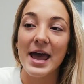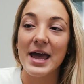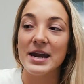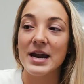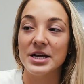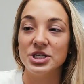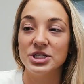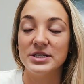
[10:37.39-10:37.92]

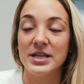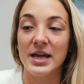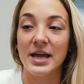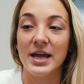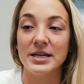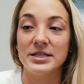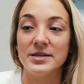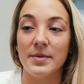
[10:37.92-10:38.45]
and I just
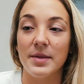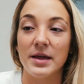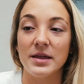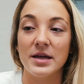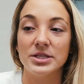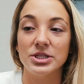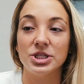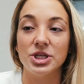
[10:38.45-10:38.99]
think it's something
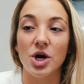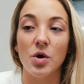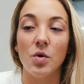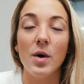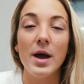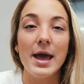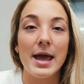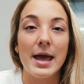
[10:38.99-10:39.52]
that's
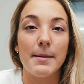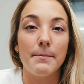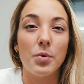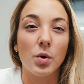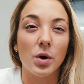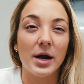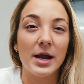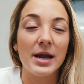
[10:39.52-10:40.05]
so
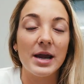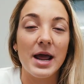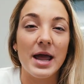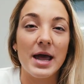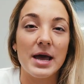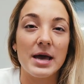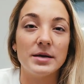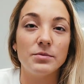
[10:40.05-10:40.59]
important,
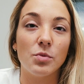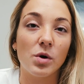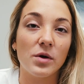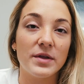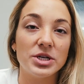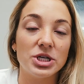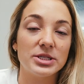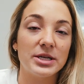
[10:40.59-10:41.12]
and more
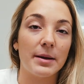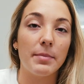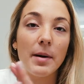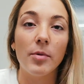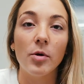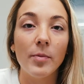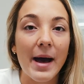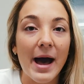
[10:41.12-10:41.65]
than just like
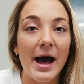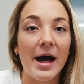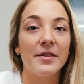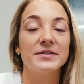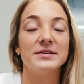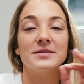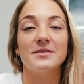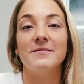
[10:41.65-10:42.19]
bubble
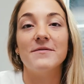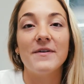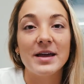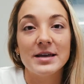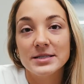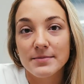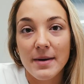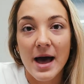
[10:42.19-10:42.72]
baths,
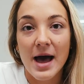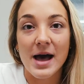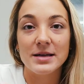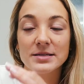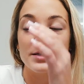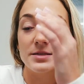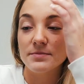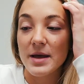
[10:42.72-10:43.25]
face
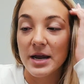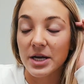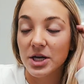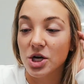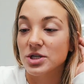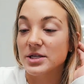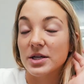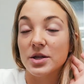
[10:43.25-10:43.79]
masks,
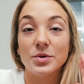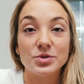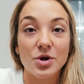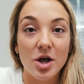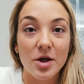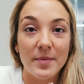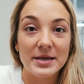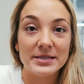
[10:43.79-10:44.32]
manicures, like those are
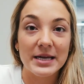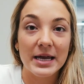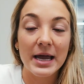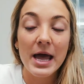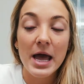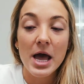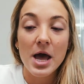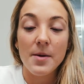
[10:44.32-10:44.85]
all
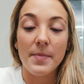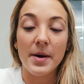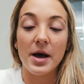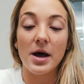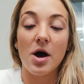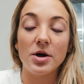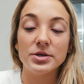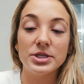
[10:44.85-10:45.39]
amazing,
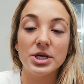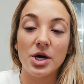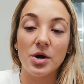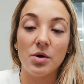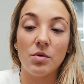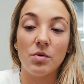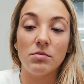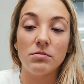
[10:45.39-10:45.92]
but
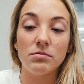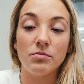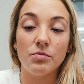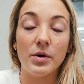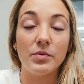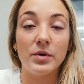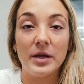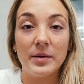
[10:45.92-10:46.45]
also
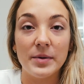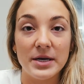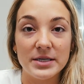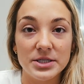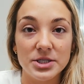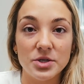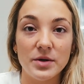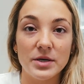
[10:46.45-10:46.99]
what really
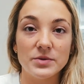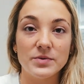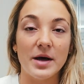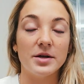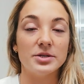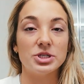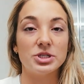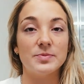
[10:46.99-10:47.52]
plays into it as
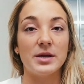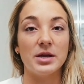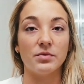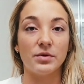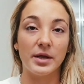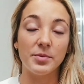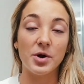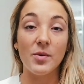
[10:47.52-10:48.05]
well is just being
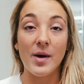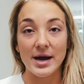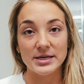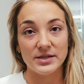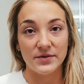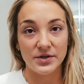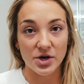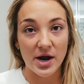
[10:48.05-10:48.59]
really
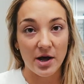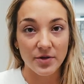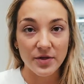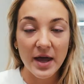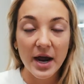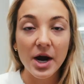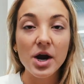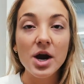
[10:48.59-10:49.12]
proactive in your
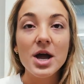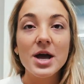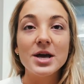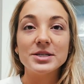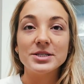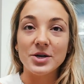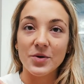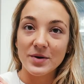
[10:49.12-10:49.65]
healthcare.
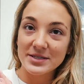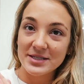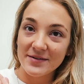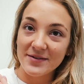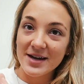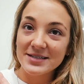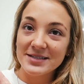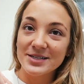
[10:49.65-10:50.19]
So
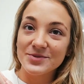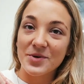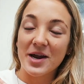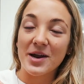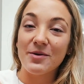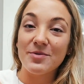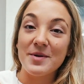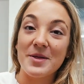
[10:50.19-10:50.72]
CVS is
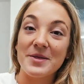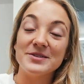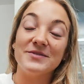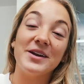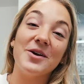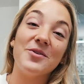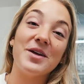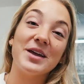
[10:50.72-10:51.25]
working with me on this
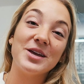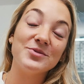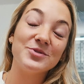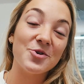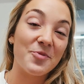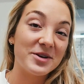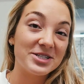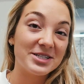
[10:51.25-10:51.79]
video. Thank you
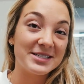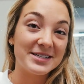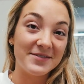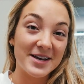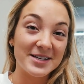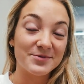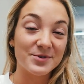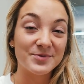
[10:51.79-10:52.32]
so much,
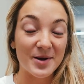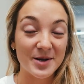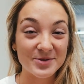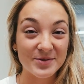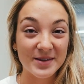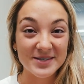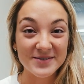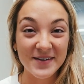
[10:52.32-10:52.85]
CVS, for
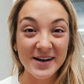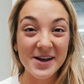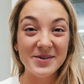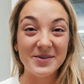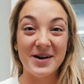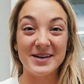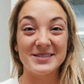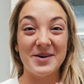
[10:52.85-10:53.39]
sponsoring this video.
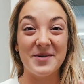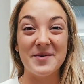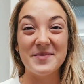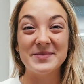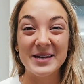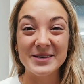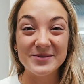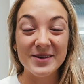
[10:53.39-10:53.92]
You guys know I'm
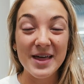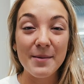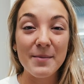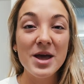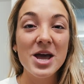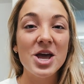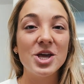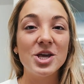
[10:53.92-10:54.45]
obsessed with
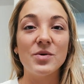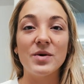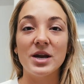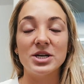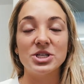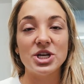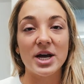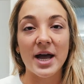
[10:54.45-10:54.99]
them. You
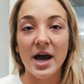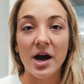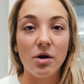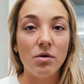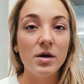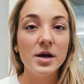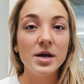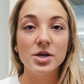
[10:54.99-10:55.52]
can check
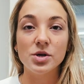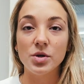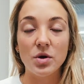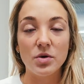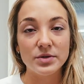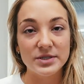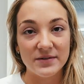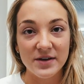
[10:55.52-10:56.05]
out your
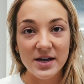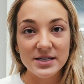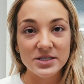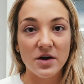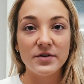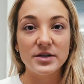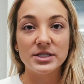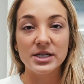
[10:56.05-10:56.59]
local
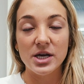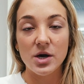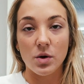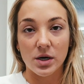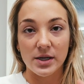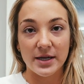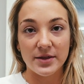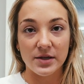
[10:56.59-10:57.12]
CVS, obviously,
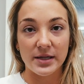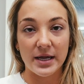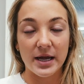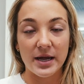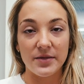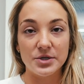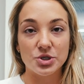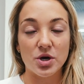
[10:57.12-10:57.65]
or click the
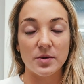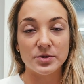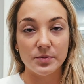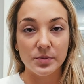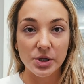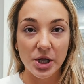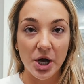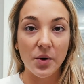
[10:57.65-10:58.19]
link in the
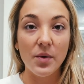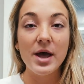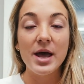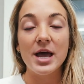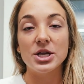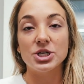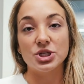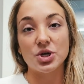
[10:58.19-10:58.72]
description below
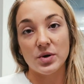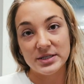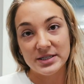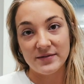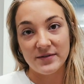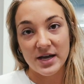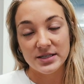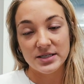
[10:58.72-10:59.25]
and just go to
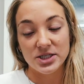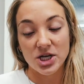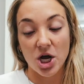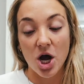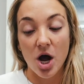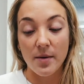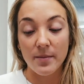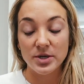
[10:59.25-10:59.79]

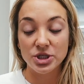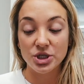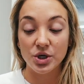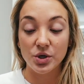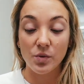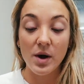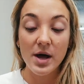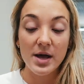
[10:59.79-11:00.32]
cvs.com
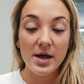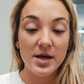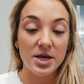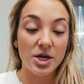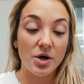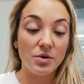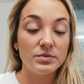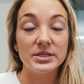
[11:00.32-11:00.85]
to,
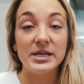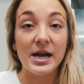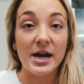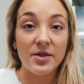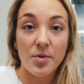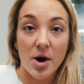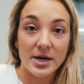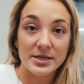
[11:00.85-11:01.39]
you know, see
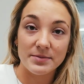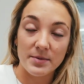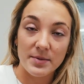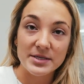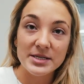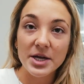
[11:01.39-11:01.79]
any of the products I'm gonna be